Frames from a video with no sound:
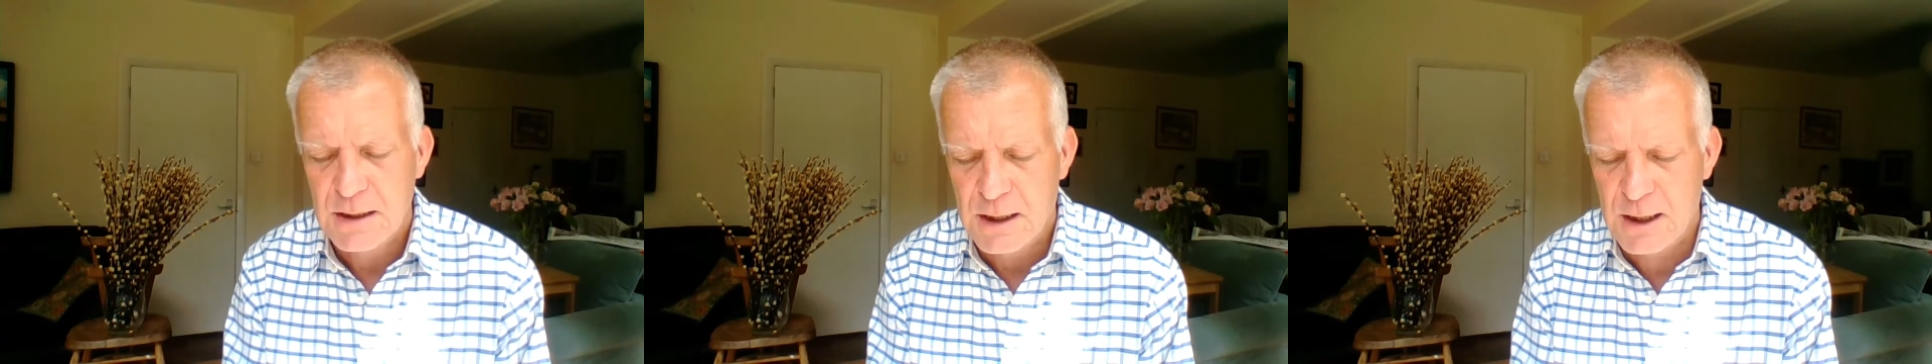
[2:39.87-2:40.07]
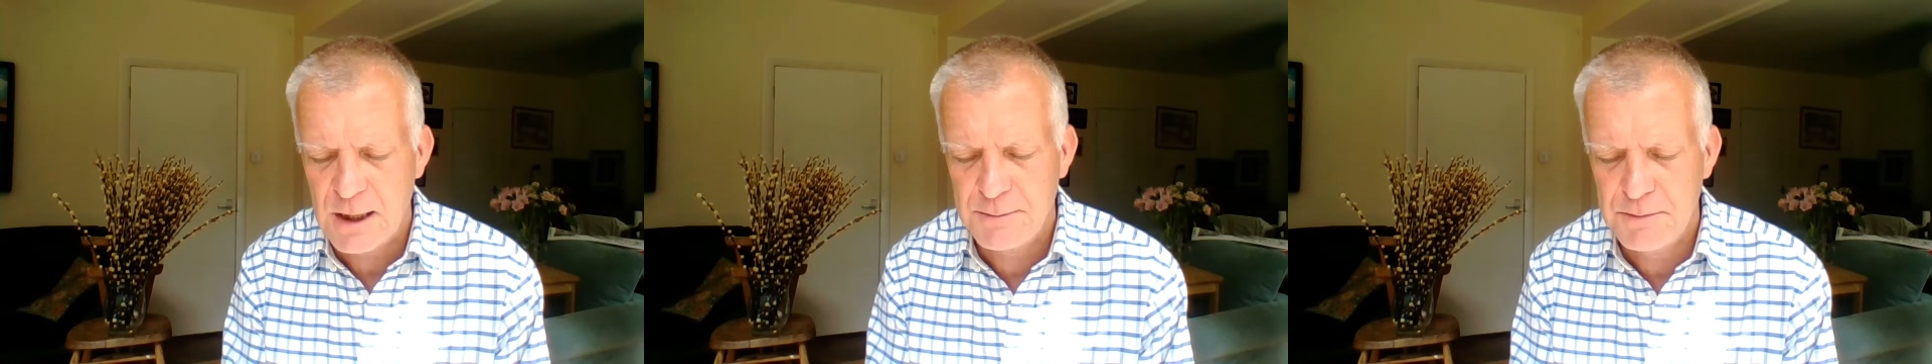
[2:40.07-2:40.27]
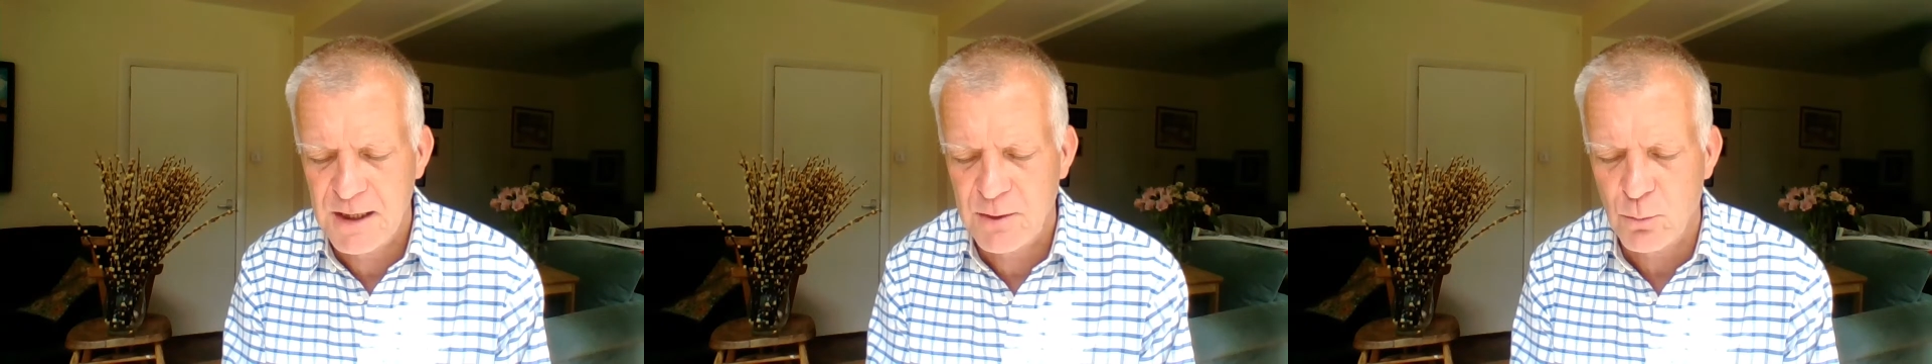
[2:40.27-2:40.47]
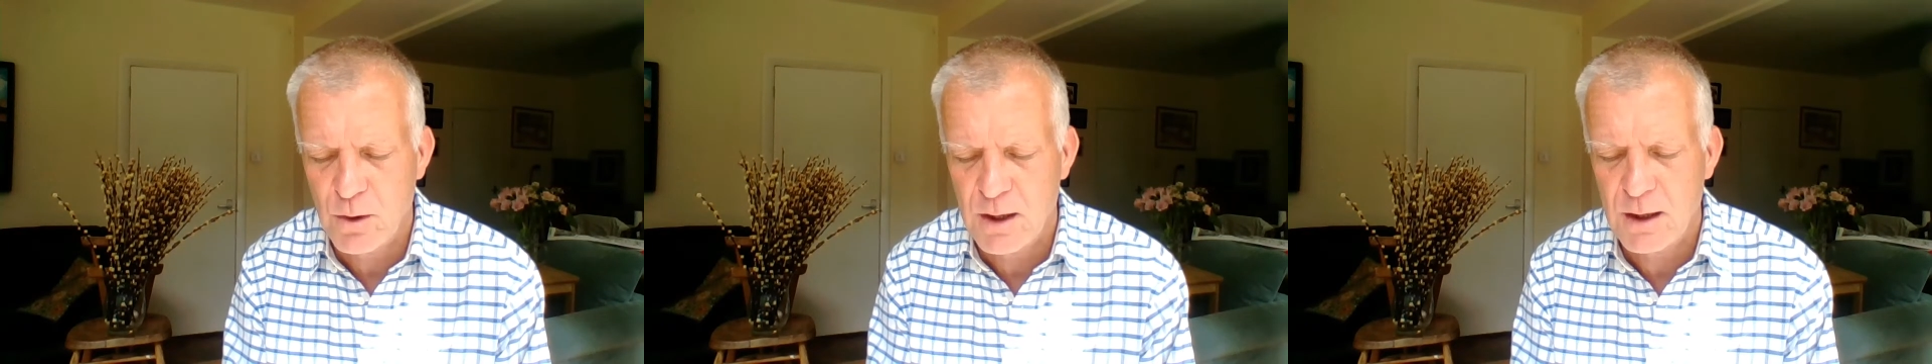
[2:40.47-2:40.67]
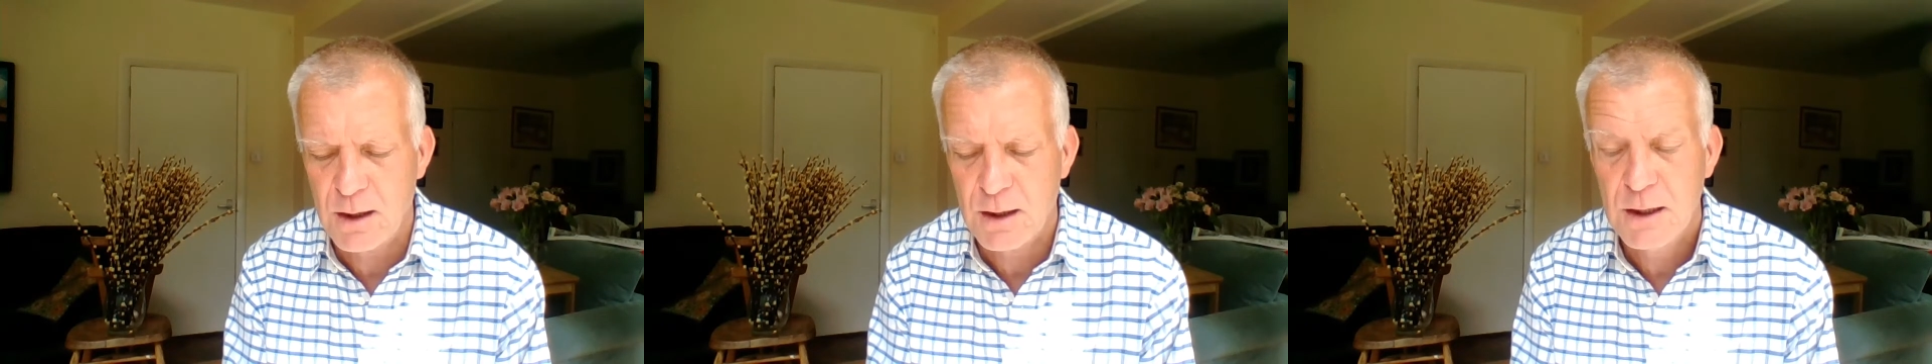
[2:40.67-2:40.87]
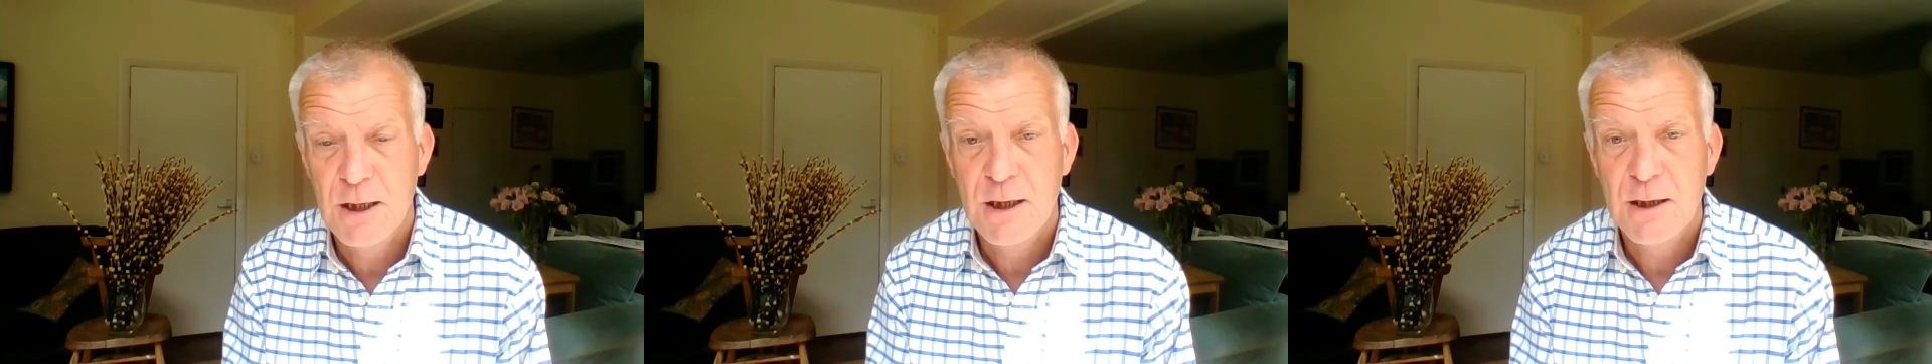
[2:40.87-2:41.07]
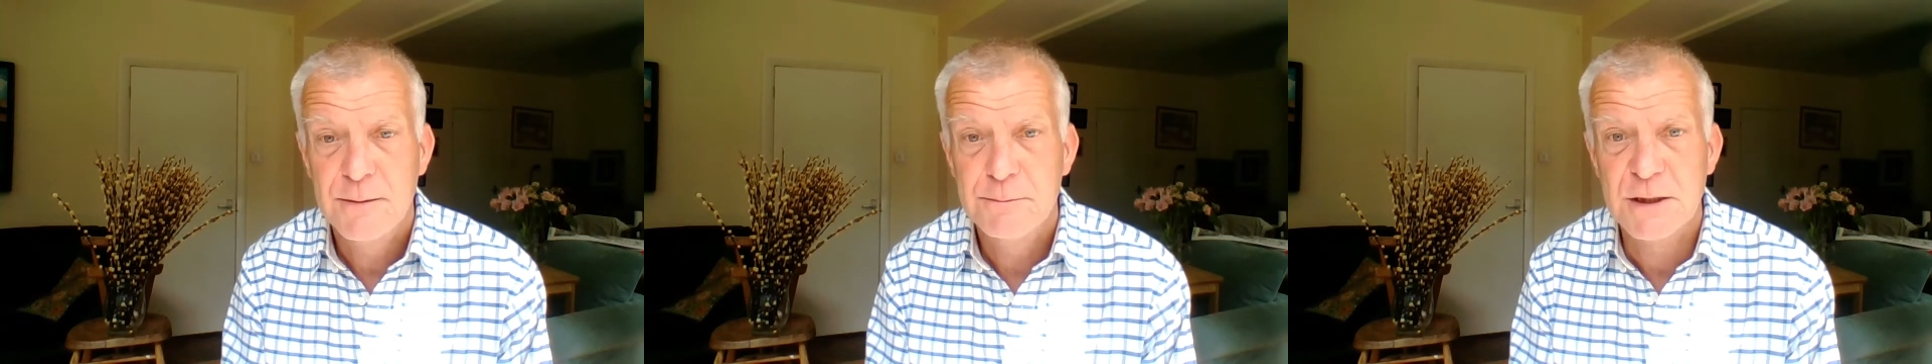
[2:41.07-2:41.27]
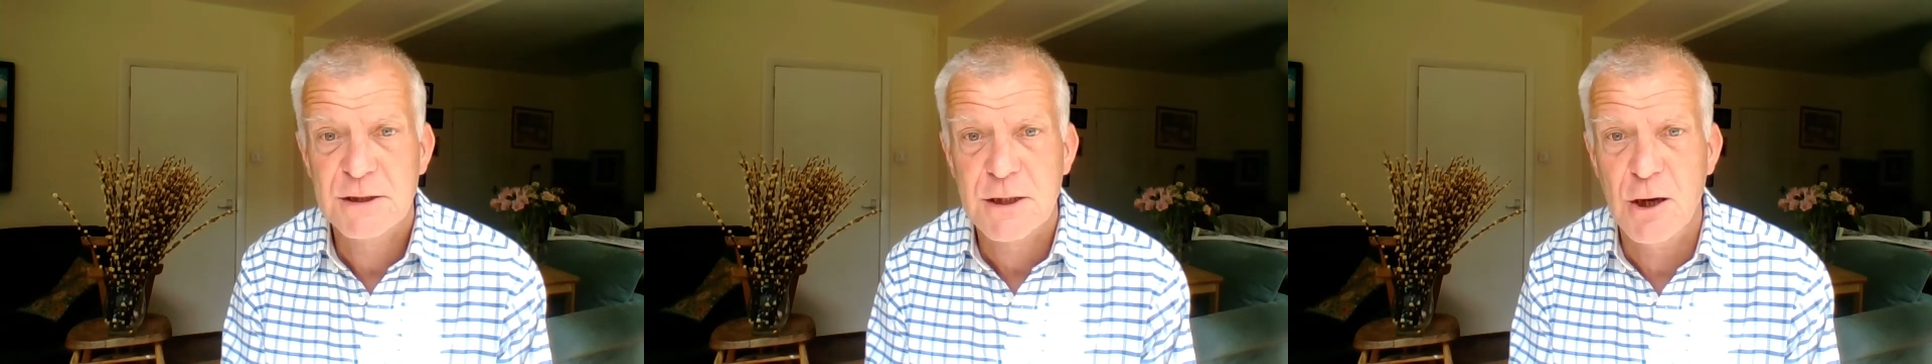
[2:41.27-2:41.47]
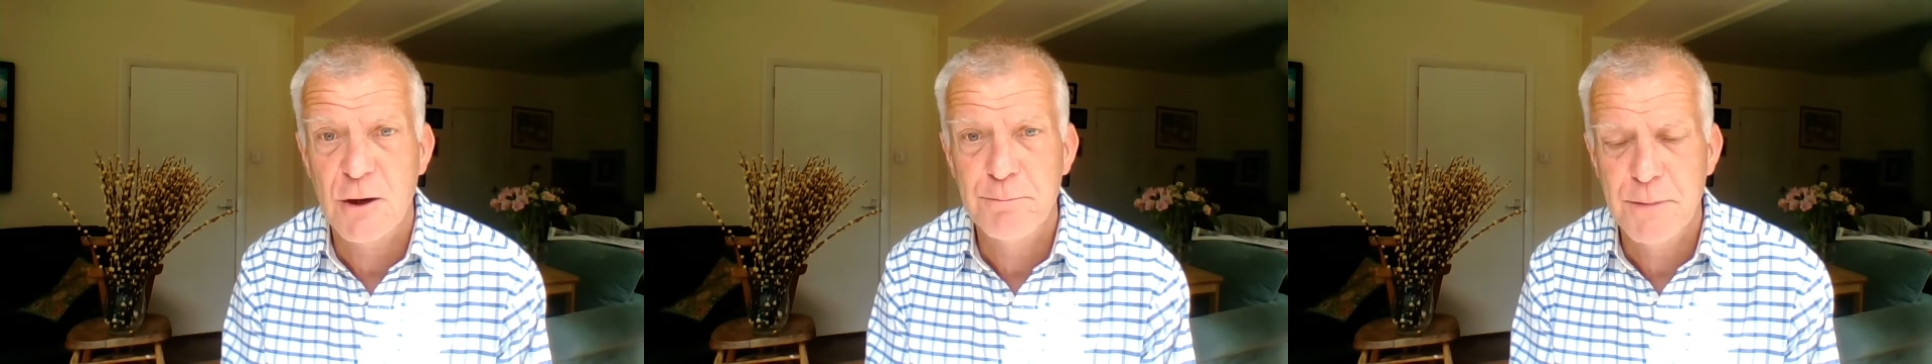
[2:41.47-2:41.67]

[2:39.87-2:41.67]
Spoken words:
I, meanwhile, must go